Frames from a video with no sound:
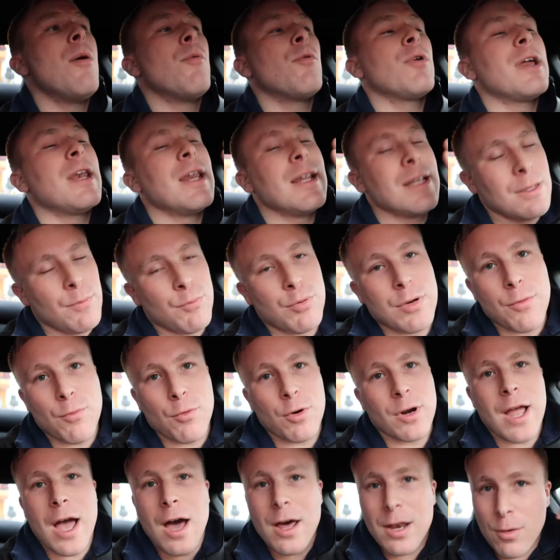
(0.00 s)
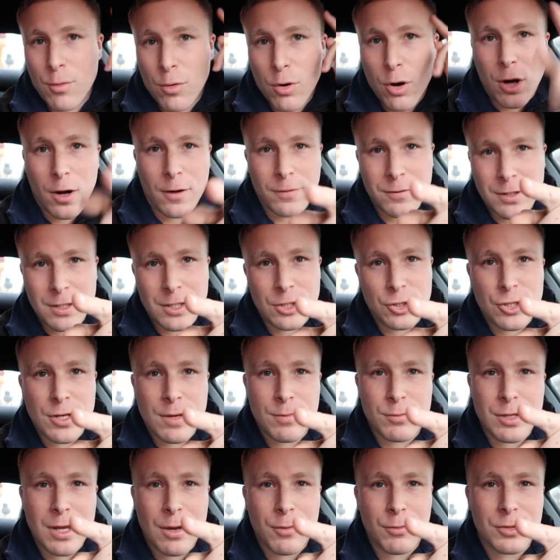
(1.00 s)
We're gonna get the pre-workout and then we're off to the
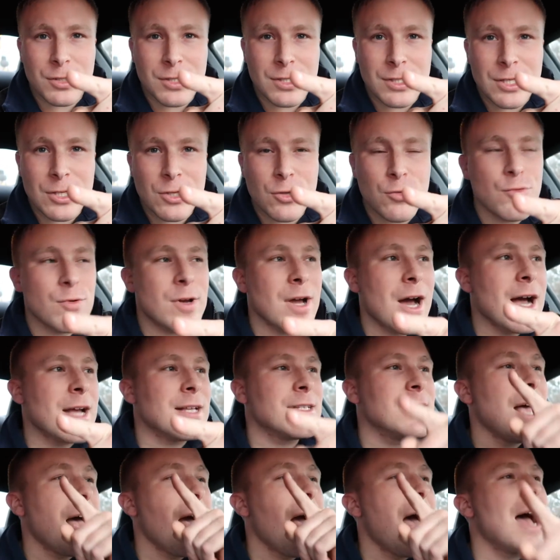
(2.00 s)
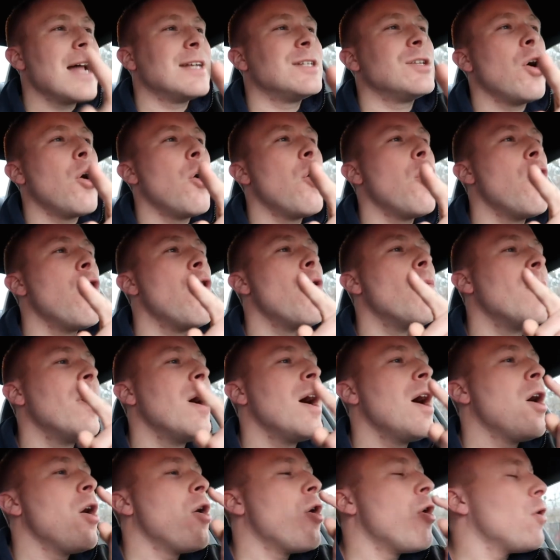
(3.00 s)
gym. So I will see you guys at home.
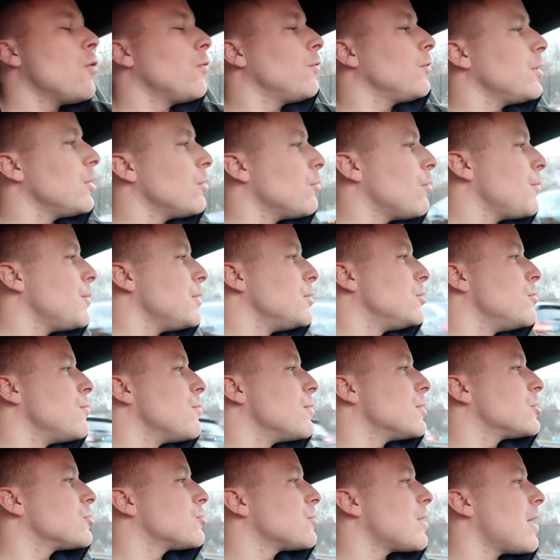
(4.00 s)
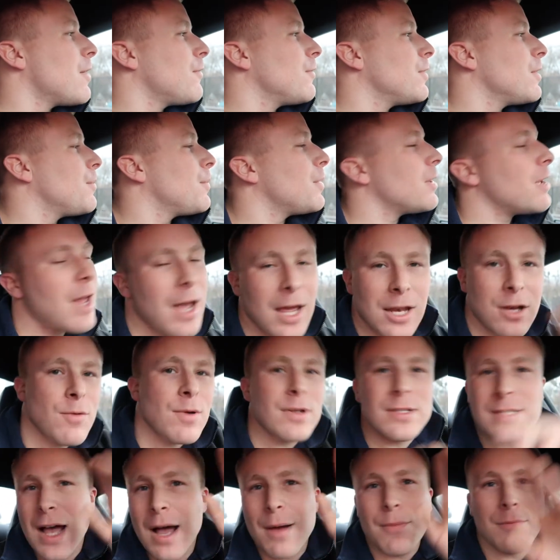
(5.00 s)
Hopefully it won't be too much traffic, but
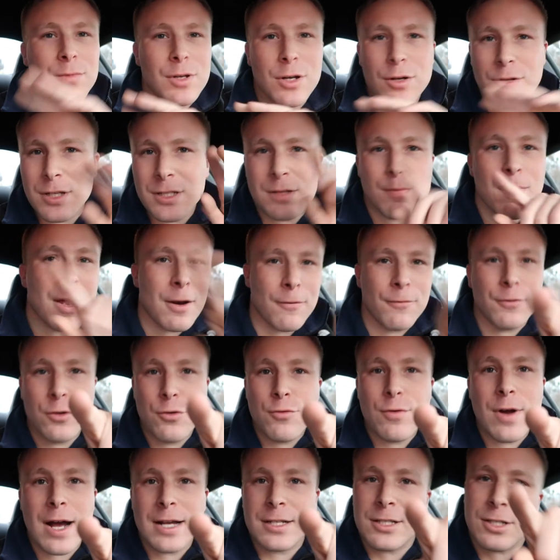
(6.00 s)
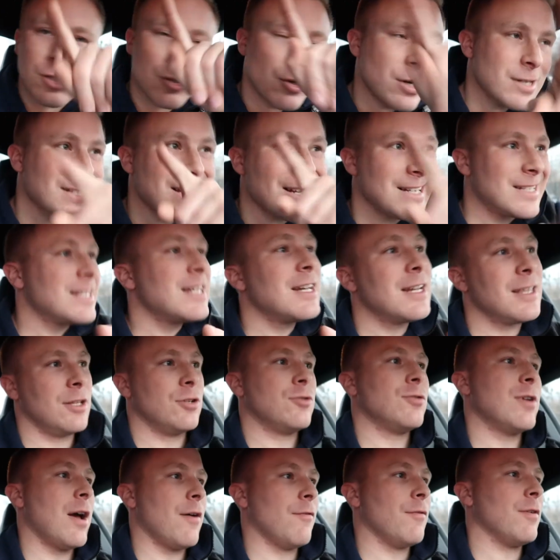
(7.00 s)
anyways, I'm, you know, it doesn't matter for you guys because you guys ain't sitting in
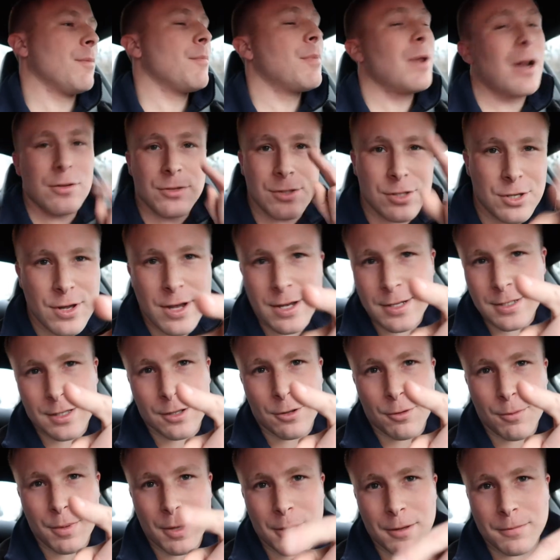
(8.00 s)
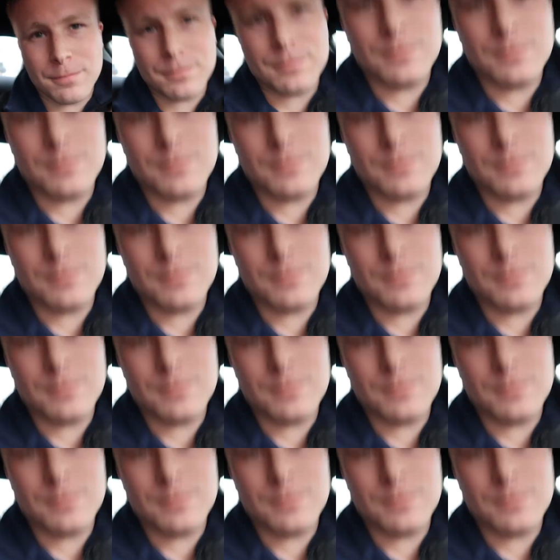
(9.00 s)
the traffic, but I'll see you guys in a little bit.